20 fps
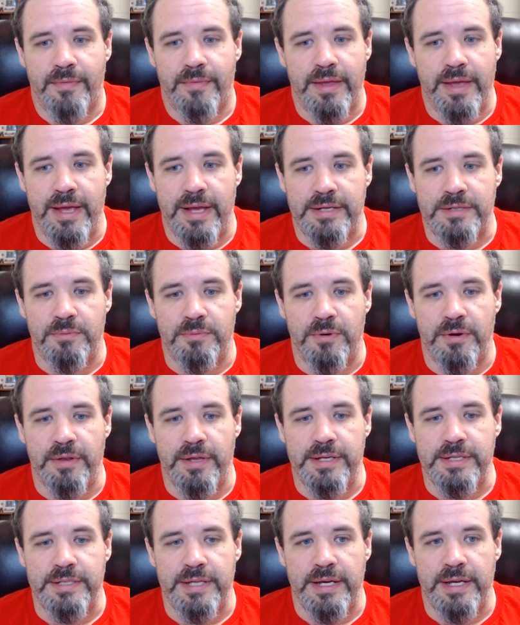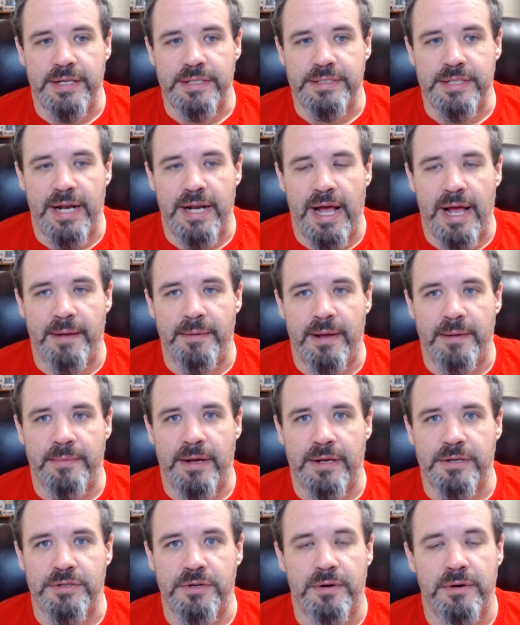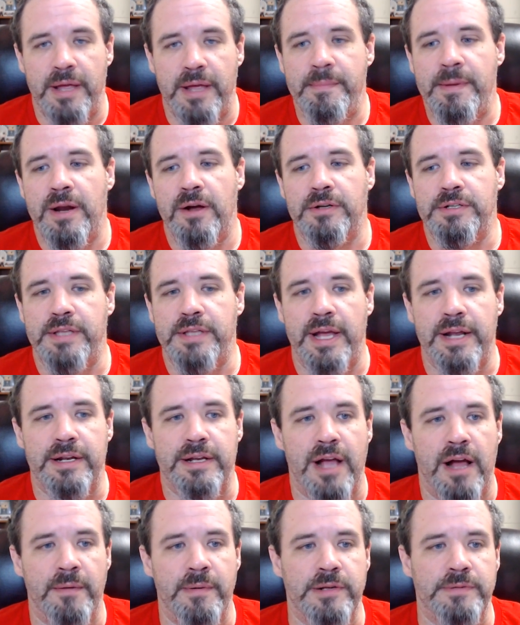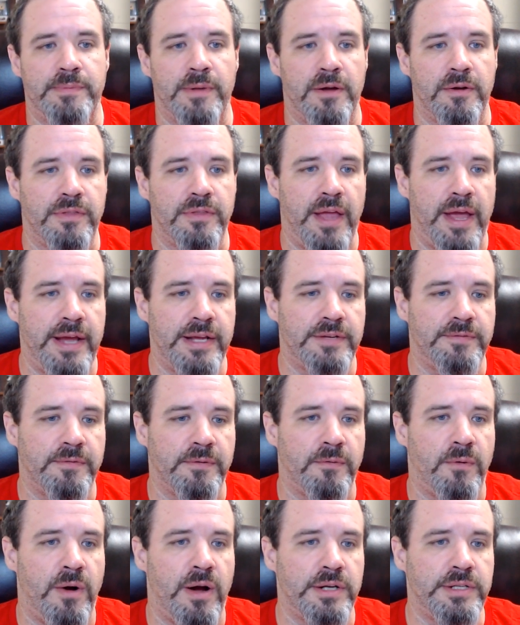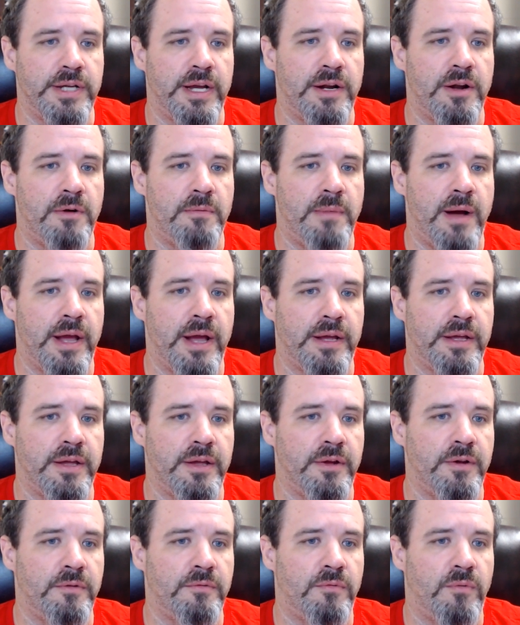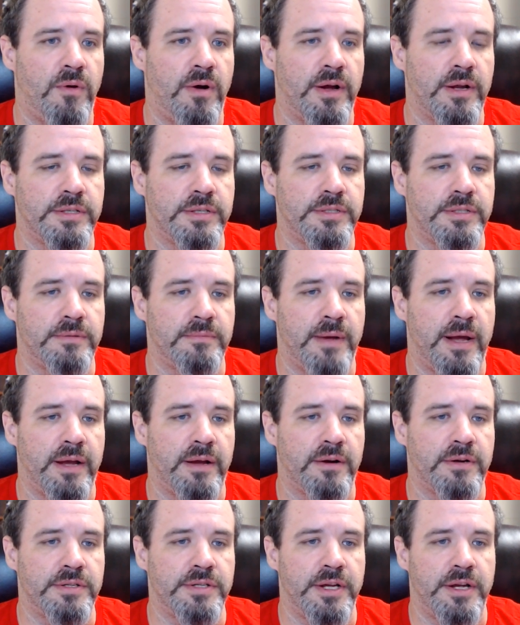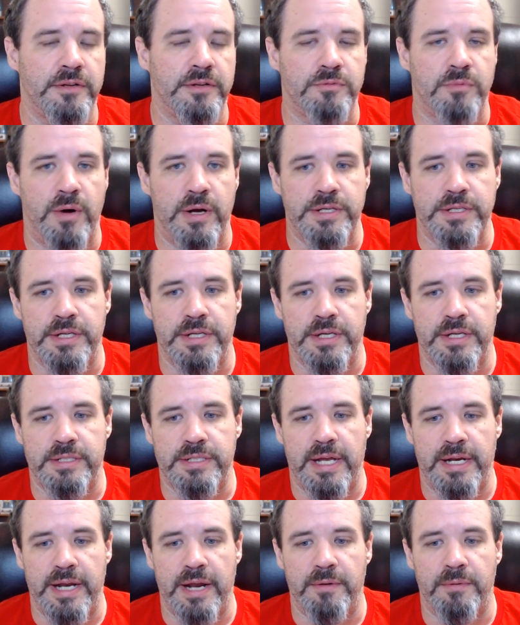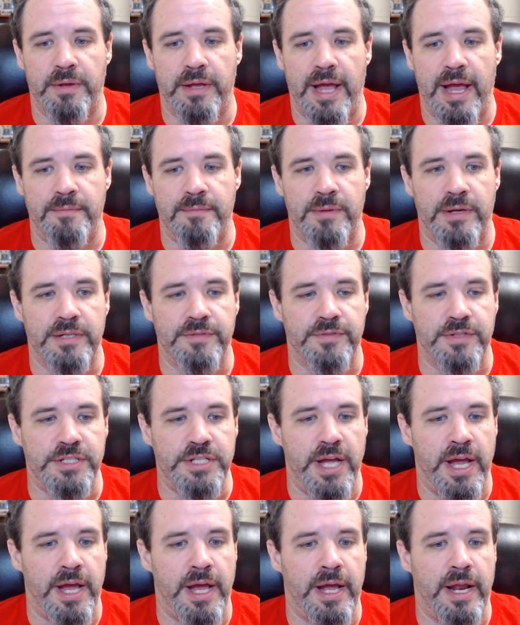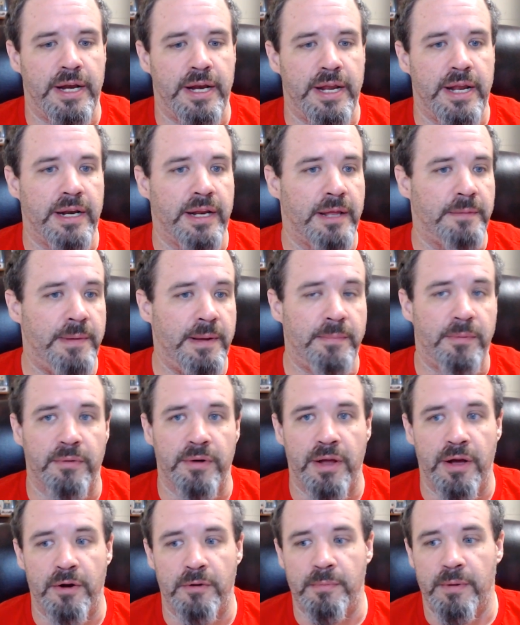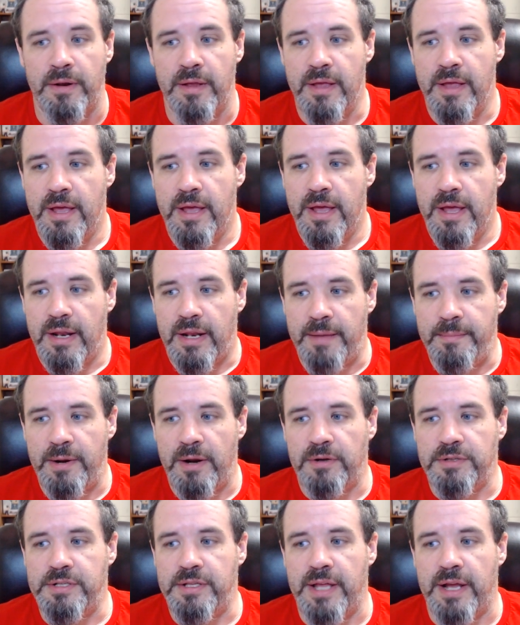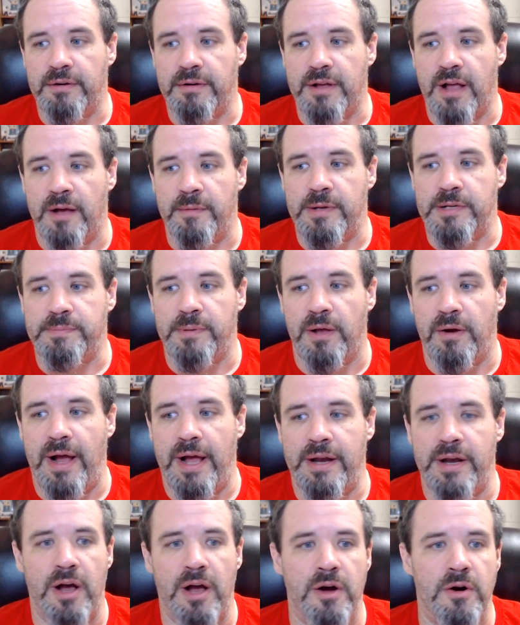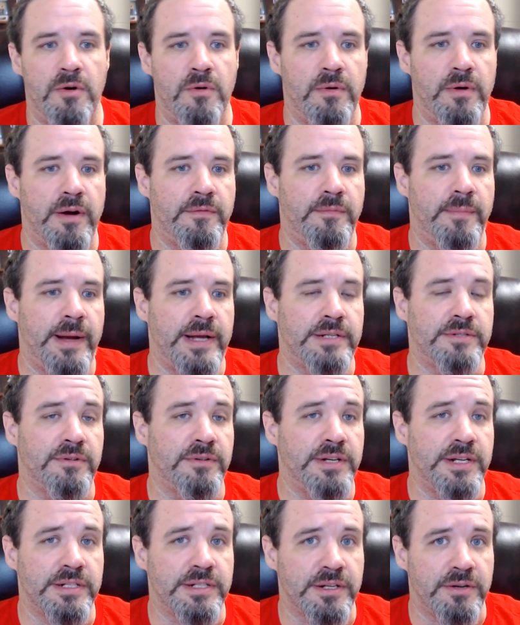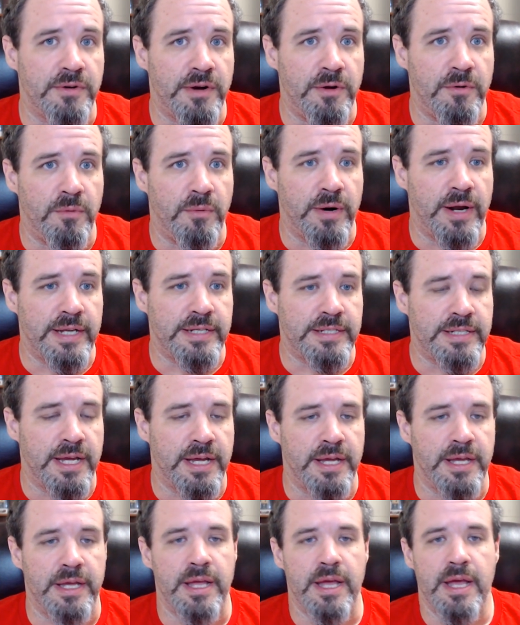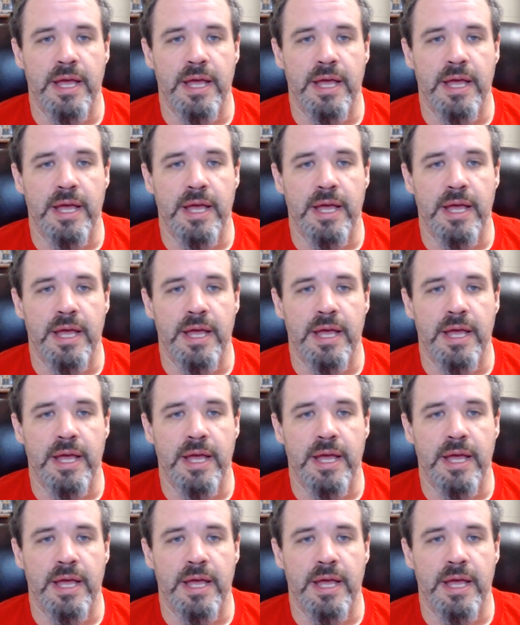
It's one of these things that I'm not sure. Let me know what you think in the comments below. Thanks for watching. I know, Mike, Mike Garcia is watching this. I didn't really have much of a chat. I didn't let people know, but let me know what you think in the comments below. I know everybody's going to disagree with what I say.